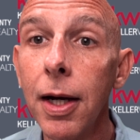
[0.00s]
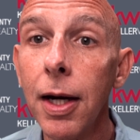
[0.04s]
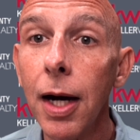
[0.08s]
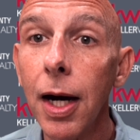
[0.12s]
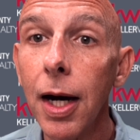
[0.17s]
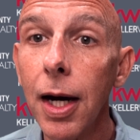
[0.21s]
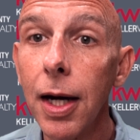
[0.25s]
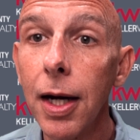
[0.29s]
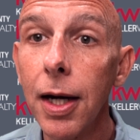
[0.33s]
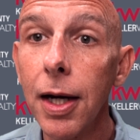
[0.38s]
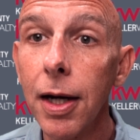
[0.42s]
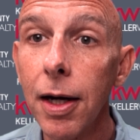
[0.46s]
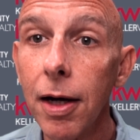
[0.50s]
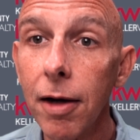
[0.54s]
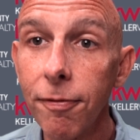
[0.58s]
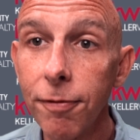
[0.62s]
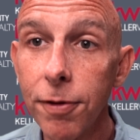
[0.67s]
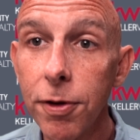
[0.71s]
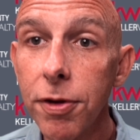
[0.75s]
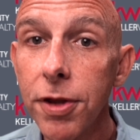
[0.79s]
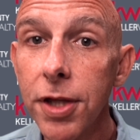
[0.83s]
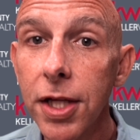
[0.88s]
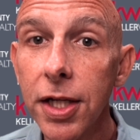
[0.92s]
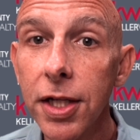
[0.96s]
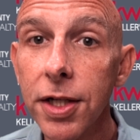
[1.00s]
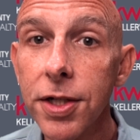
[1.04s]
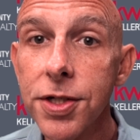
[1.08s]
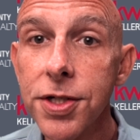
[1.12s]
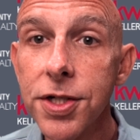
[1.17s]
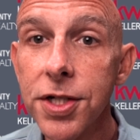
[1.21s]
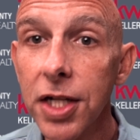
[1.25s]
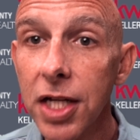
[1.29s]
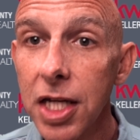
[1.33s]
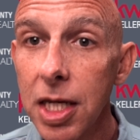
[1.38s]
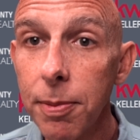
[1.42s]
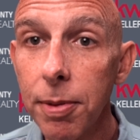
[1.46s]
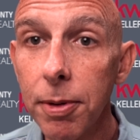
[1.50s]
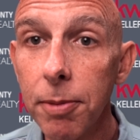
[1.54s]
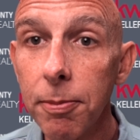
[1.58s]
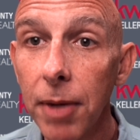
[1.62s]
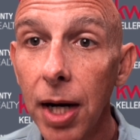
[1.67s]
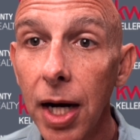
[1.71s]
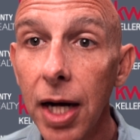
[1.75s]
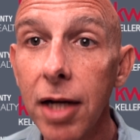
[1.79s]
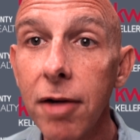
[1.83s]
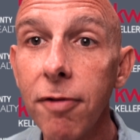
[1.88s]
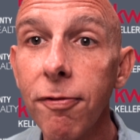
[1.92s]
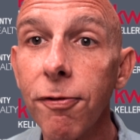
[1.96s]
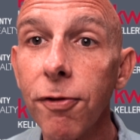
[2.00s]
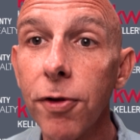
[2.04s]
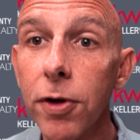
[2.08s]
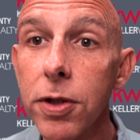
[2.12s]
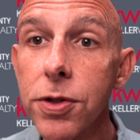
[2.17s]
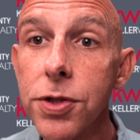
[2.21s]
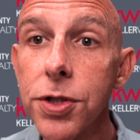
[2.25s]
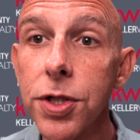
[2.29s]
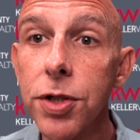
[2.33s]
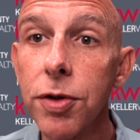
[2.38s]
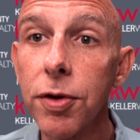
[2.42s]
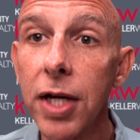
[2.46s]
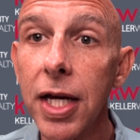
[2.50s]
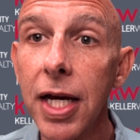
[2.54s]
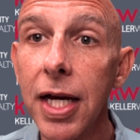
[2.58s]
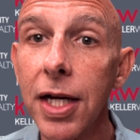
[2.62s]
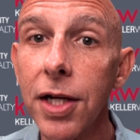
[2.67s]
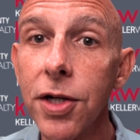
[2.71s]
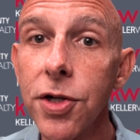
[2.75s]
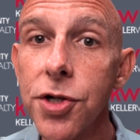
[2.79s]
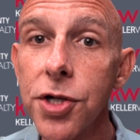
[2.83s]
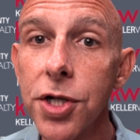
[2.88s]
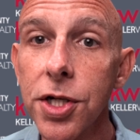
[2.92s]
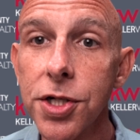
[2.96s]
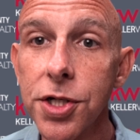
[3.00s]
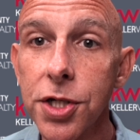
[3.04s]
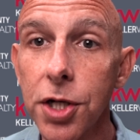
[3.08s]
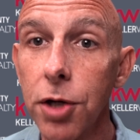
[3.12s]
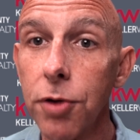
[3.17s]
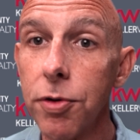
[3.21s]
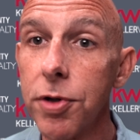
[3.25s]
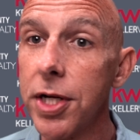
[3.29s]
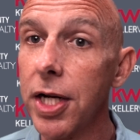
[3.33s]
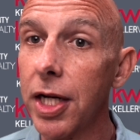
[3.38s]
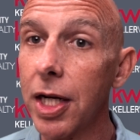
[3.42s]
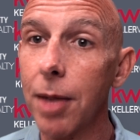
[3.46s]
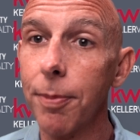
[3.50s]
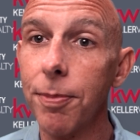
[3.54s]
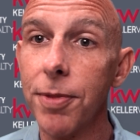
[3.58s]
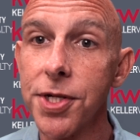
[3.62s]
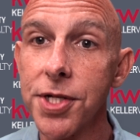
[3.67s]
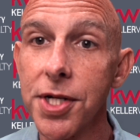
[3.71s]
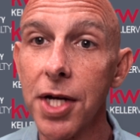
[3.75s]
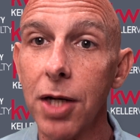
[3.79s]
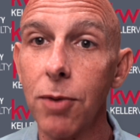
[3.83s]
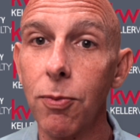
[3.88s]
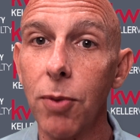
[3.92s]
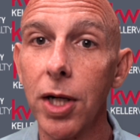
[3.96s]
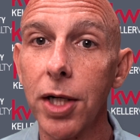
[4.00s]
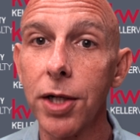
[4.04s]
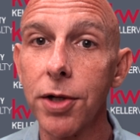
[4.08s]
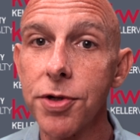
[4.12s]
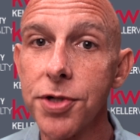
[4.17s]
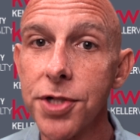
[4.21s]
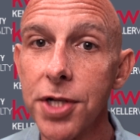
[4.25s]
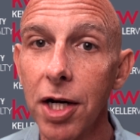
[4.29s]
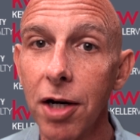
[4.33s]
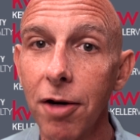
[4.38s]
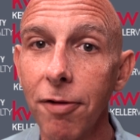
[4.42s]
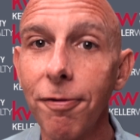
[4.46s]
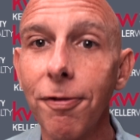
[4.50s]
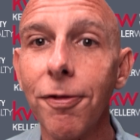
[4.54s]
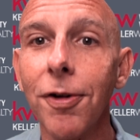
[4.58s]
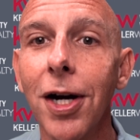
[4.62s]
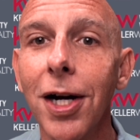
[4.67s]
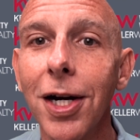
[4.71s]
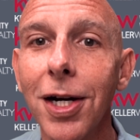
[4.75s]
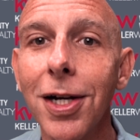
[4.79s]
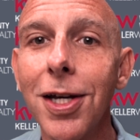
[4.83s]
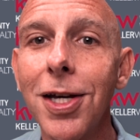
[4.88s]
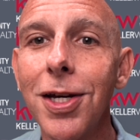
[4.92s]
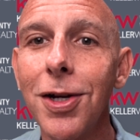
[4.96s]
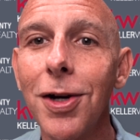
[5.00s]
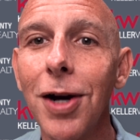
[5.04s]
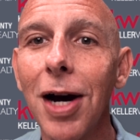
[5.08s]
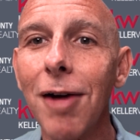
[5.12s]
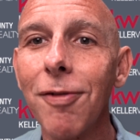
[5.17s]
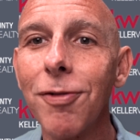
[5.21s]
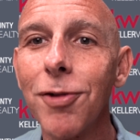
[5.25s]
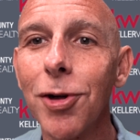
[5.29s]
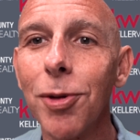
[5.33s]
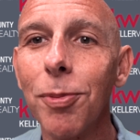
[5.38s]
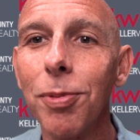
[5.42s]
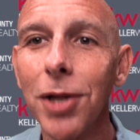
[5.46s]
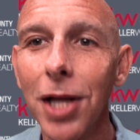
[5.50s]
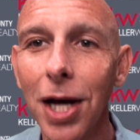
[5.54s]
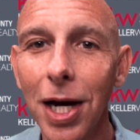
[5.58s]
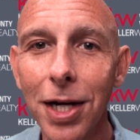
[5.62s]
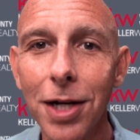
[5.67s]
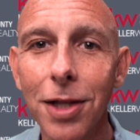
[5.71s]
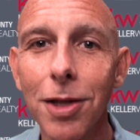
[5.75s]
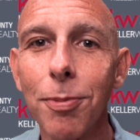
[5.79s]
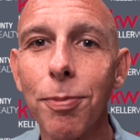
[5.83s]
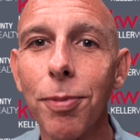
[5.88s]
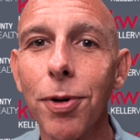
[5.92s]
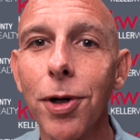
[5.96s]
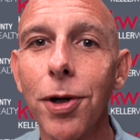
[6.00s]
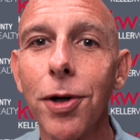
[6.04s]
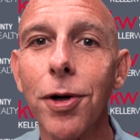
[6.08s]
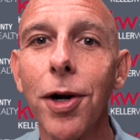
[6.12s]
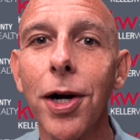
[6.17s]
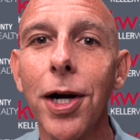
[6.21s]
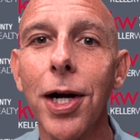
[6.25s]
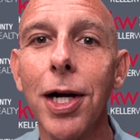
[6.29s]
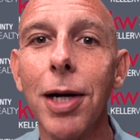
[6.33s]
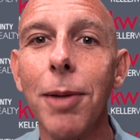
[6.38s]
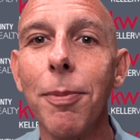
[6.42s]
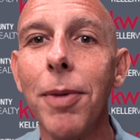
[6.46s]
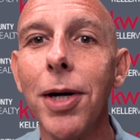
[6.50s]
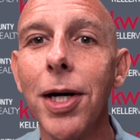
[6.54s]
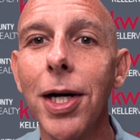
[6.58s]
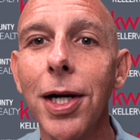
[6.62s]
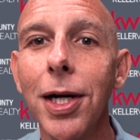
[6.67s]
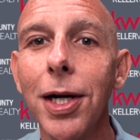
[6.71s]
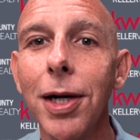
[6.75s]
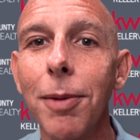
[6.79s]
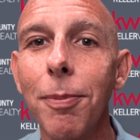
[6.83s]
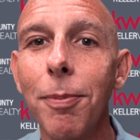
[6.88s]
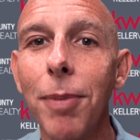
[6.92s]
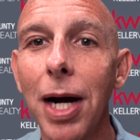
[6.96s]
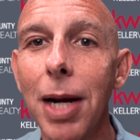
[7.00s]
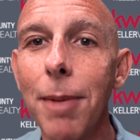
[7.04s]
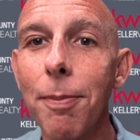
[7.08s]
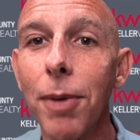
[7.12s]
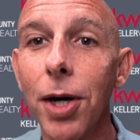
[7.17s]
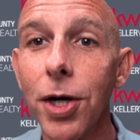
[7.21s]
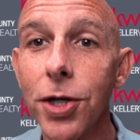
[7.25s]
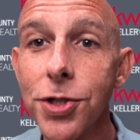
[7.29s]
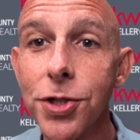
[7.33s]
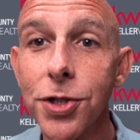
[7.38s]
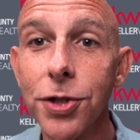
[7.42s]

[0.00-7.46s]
A few things to keep in mind. First, you can't just go dig up the sidewalk yourself. You have to apply to the program by March